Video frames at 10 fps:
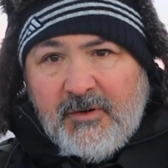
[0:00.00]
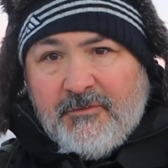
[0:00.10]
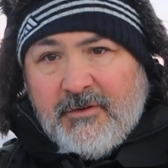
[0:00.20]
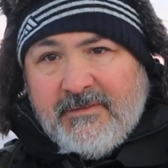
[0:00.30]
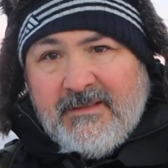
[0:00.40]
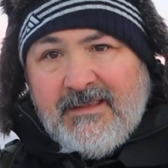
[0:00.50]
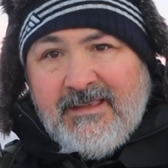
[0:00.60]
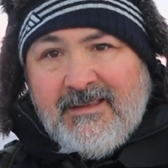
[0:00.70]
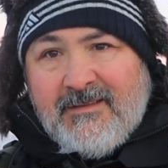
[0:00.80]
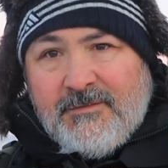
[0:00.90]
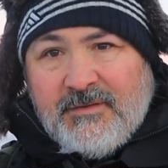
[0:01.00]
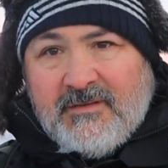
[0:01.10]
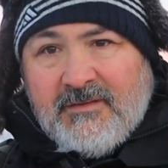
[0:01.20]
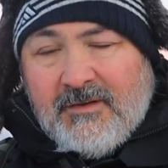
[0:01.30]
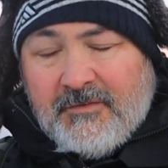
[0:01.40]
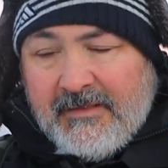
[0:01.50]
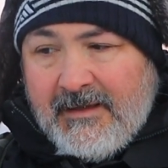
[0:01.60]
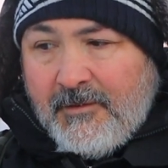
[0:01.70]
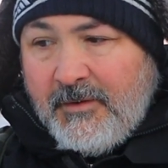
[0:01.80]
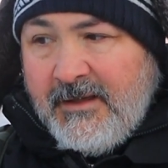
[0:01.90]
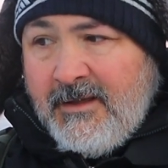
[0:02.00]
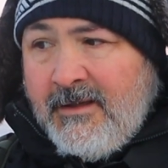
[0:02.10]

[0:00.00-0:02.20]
over in the east, which is over that way.